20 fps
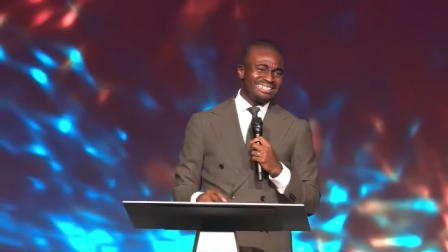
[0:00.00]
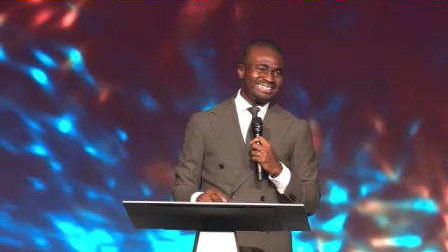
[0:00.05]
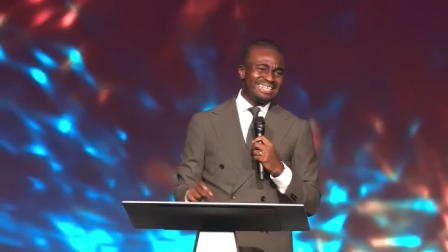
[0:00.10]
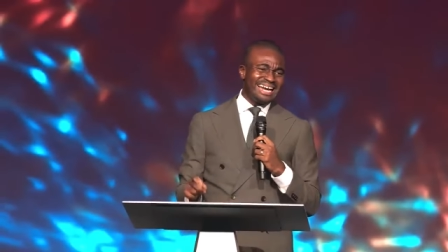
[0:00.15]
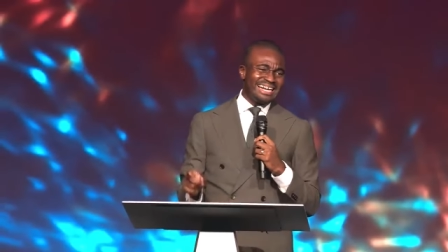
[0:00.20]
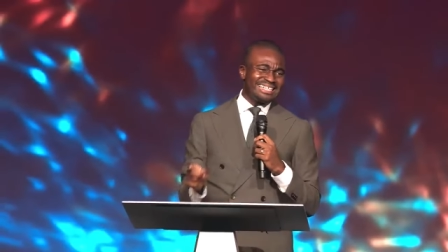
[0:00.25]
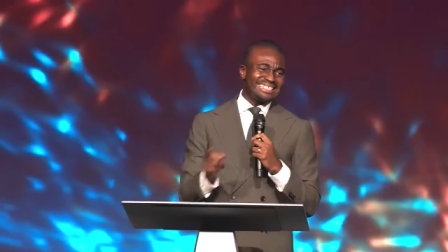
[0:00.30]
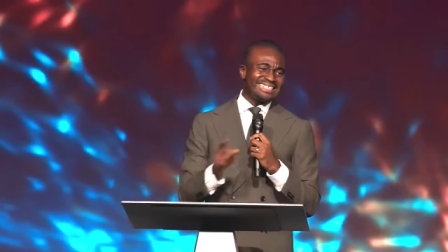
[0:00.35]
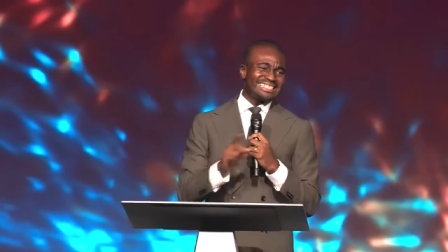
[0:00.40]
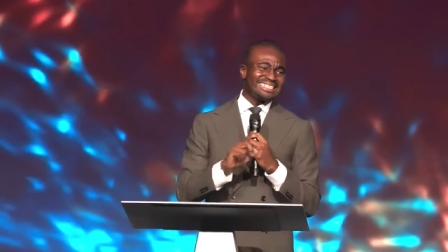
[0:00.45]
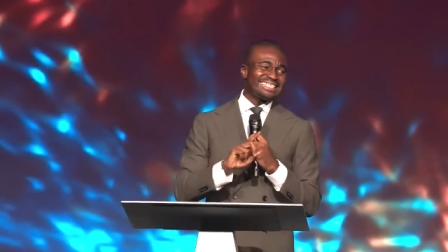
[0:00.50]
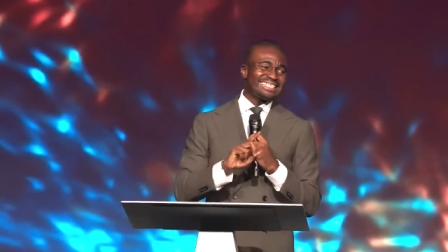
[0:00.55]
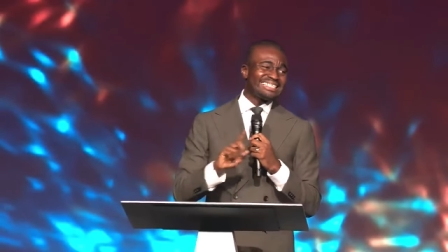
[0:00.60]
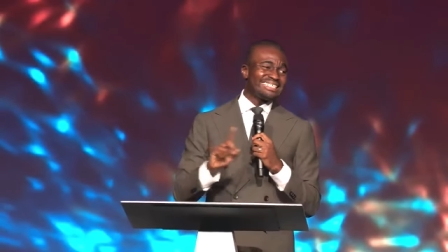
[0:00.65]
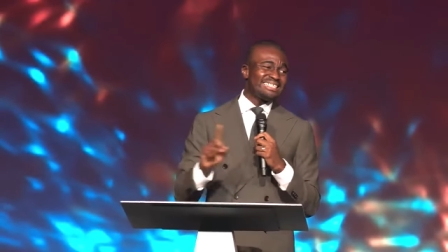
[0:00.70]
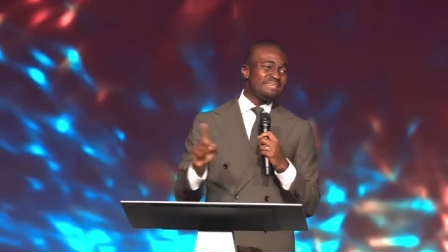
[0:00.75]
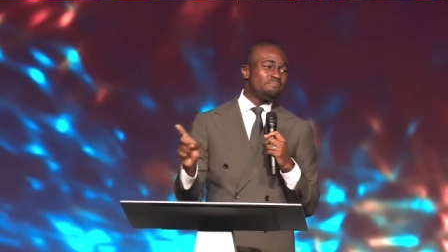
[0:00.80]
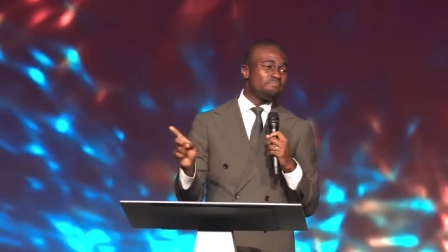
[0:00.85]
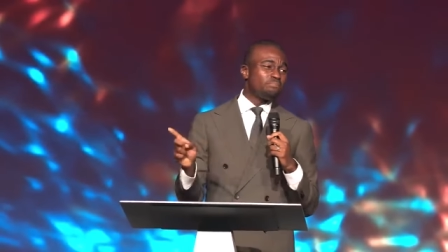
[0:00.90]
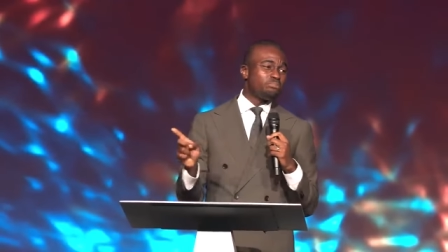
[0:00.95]
That is the
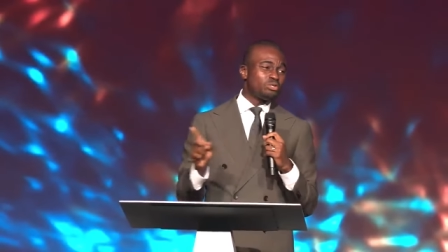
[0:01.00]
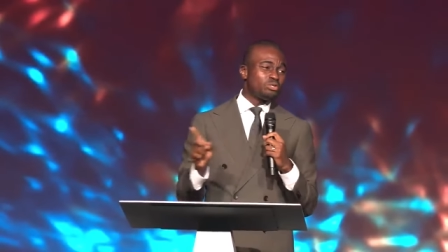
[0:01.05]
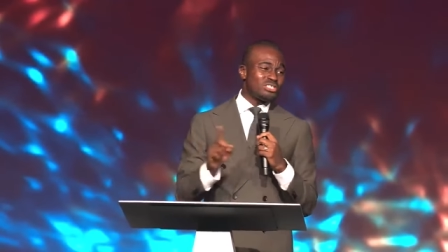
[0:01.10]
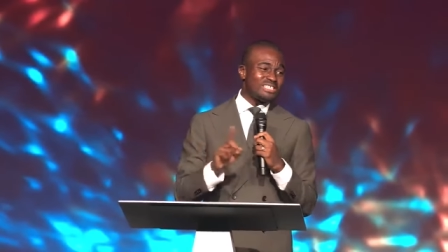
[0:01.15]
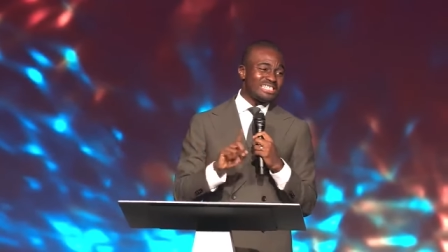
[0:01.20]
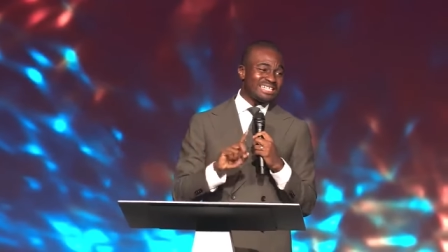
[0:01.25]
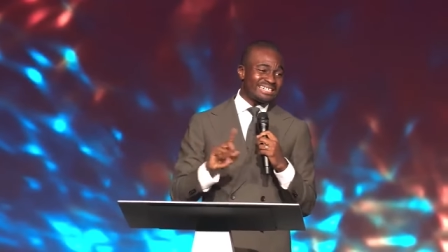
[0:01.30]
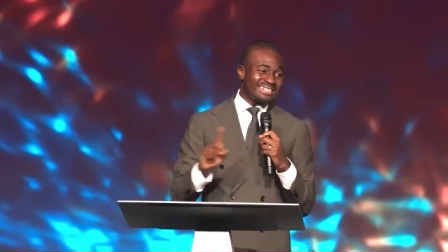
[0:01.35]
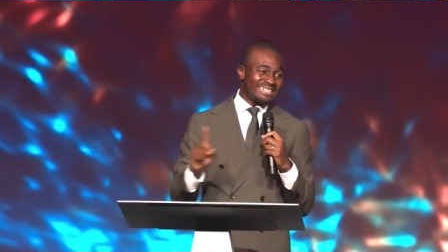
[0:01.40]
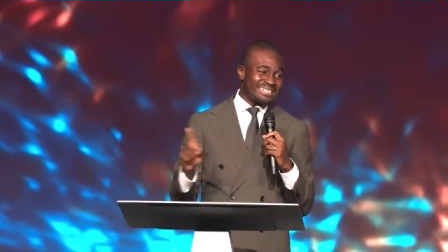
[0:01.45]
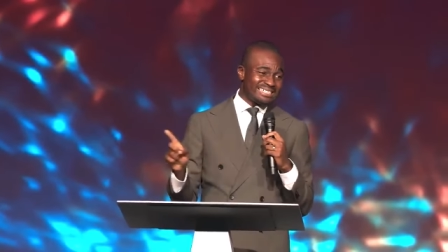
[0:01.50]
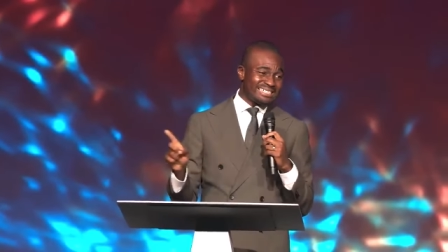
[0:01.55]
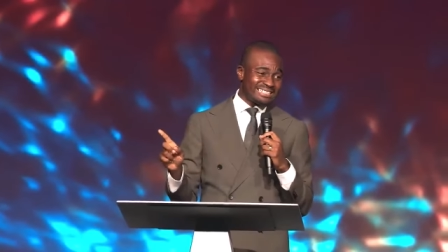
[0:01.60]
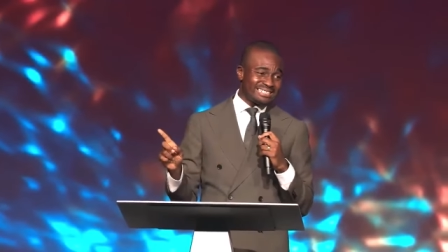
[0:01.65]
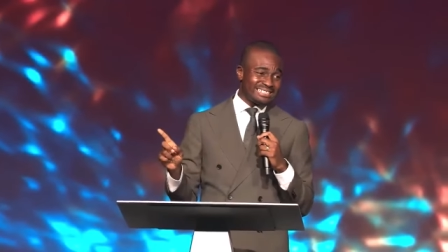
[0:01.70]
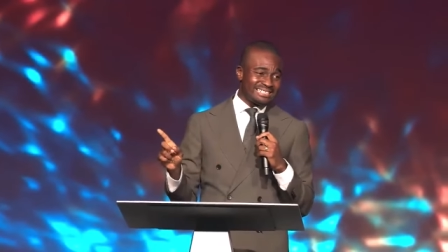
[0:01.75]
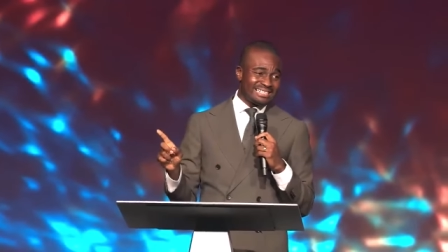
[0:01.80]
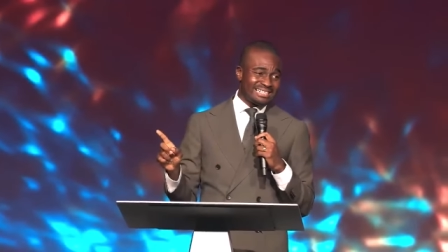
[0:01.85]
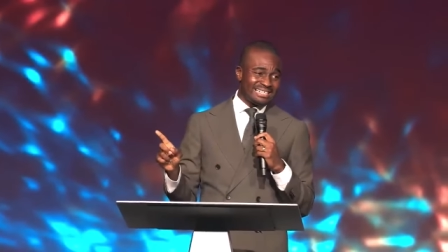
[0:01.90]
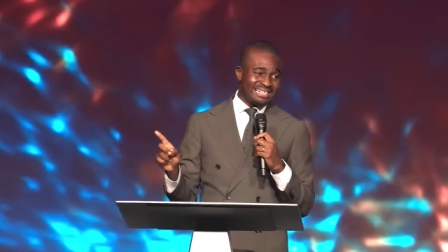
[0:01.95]
simple secret